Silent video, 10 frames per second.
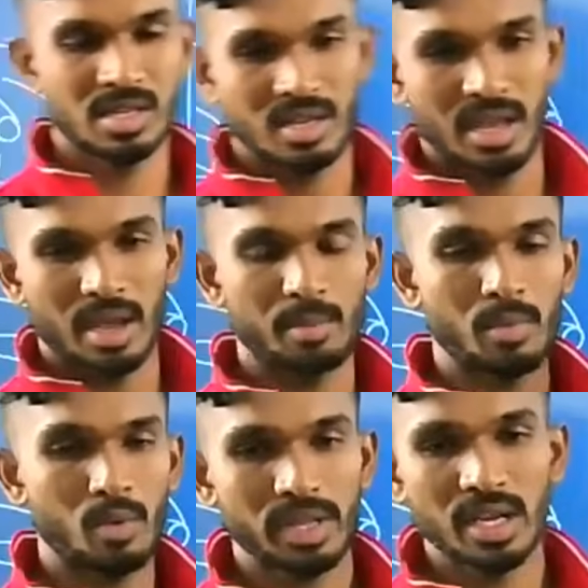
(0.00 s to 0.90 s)

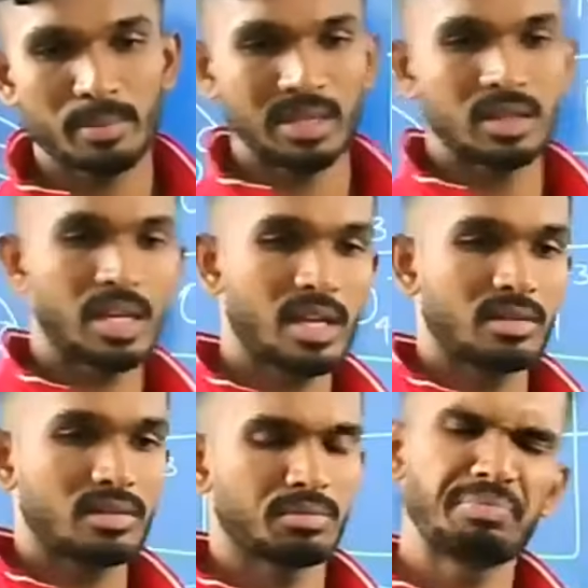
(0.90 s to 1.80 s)
ammonia, methane,
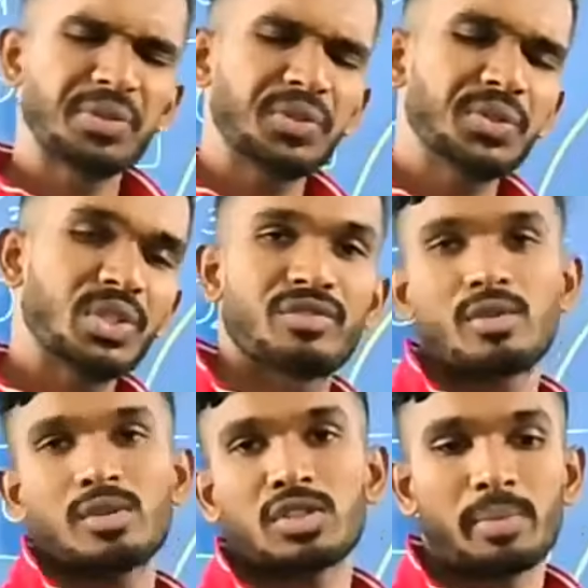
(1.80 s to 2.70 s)
beautiful
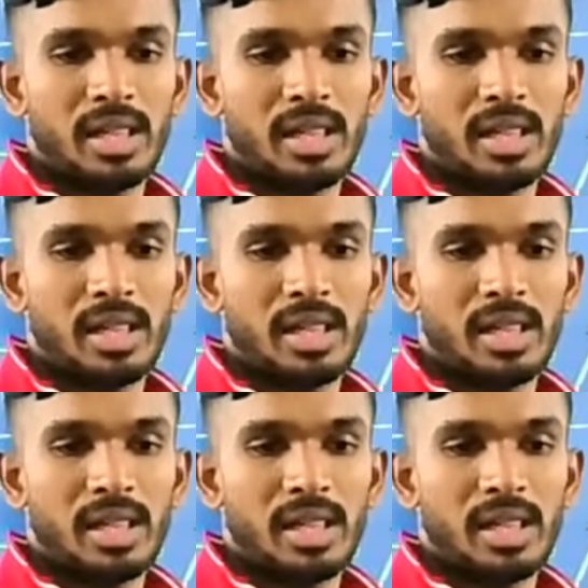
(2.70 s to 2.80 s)
smell.